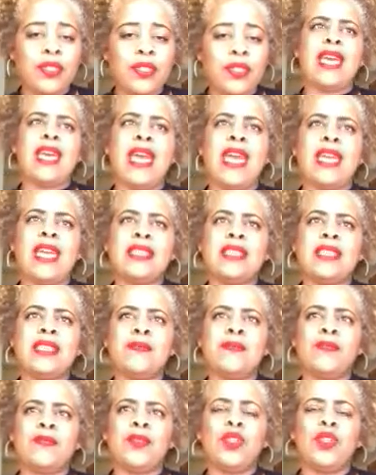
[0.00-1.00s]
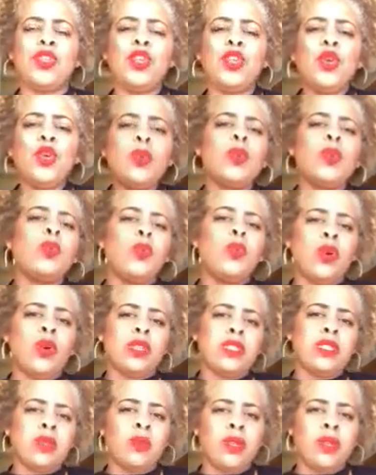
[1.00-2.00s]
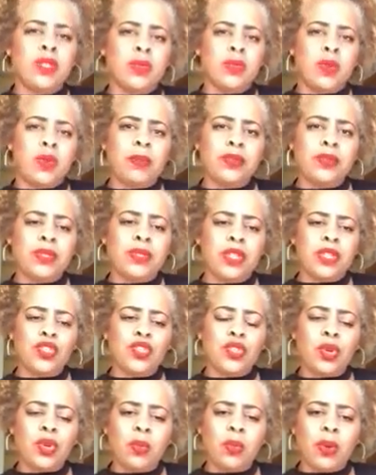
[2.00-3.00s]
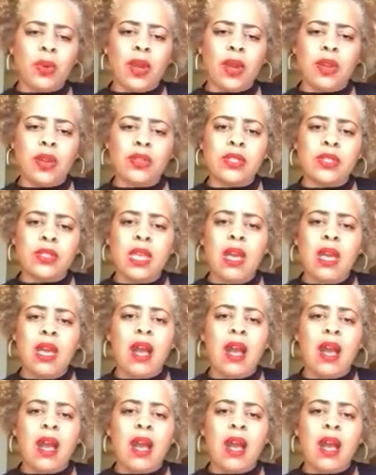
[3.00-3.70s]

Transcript: and that you would want someone to represent your words